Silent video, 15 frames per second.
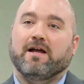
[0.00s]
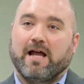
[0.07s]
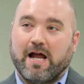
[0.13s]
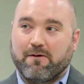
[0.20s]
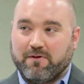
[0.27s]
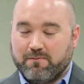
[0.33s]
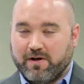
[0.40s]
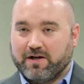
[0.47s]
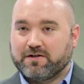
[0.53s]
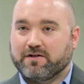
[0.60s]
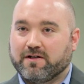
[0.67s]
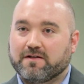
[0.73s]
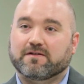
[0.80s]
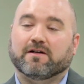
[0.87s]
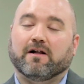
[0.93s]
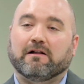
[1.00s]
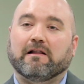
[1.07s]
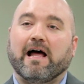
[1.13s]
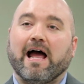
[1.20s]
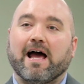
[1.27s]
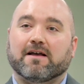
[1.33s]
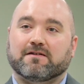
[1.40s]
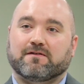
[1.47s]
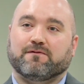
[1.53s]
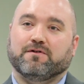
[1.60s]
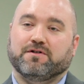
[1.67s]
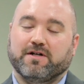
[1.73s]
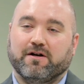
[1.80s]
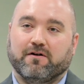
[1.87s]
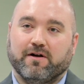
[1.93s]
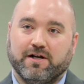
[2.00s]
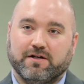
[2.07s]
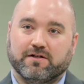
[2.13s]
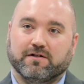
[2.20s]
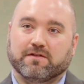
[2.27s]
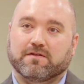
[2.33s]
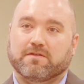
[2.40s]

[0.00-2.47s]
and we make sure that's going to last for generations.